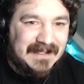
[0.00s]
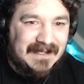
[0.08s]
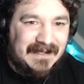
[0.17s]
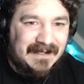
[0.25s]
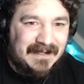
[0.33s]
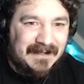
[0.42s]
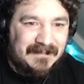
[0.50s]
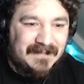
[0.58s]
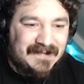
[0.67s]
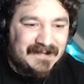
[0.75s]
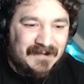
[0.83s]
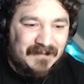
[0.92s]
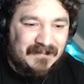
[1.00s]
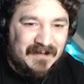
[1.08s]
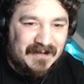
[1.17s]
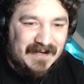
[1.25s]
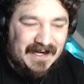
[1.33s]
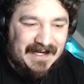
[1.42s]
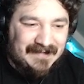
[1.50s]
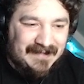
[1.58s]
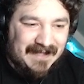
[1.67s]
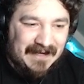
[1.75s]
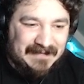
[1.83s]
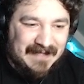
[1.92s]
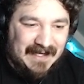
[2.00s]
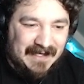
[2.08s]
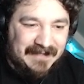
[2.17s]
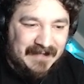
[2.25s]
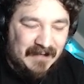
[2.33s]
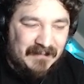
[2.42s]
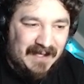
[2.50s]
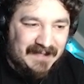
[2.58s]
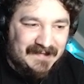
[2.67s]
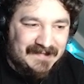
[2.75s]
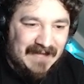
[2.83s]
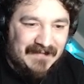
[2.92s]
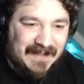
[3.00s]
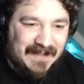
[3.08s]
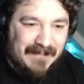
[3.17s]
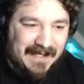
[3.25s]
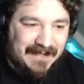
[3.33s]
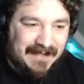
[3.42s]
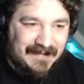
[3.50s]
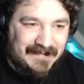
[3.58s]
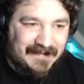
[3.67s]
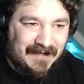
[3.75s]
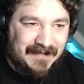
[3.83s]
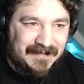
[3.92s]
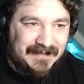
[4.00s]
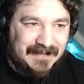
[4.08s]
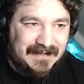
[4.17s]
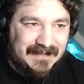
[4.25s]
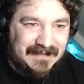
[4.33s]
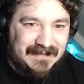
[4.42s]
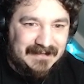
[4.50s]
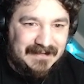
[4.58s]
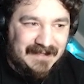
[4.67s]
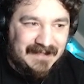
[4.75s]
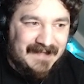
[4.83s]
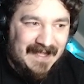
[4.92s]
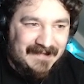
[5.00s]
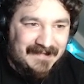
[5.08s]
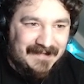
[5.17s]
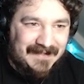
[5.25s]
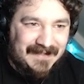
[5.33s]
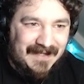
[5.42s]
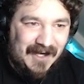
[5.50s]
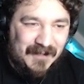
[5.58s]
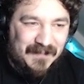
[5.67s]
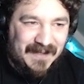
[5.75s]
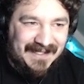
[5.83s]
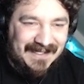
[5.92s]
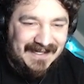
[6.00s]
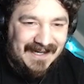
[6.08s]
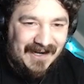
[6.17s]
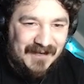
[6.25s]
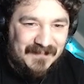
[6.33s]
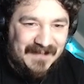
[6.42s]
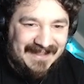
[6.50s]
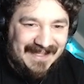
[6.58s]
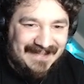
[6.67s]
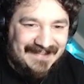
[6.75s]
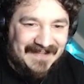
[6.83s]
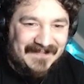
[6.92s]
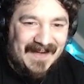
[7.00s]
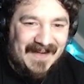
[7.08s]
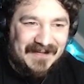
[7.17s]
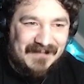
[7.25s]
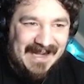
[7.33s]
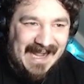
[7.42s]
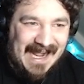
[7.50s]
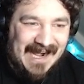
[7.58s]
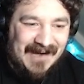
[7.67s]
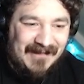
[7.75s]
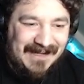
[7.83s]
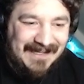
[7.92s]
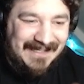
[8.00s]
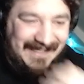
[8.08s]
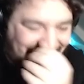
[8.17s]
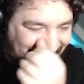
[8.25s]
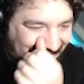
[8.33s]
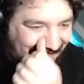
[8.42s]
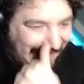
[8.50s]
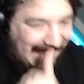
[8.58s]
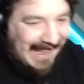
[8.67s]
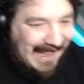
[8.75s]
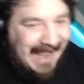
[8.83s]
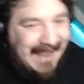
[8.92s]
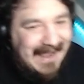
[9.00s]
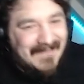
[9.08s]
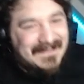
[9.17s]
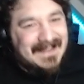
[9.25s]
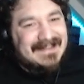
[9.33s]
Um, not, we're not going into their attack. I don't mind saving the mana this turn. He says, hoping, hoping that he's going to find a way out After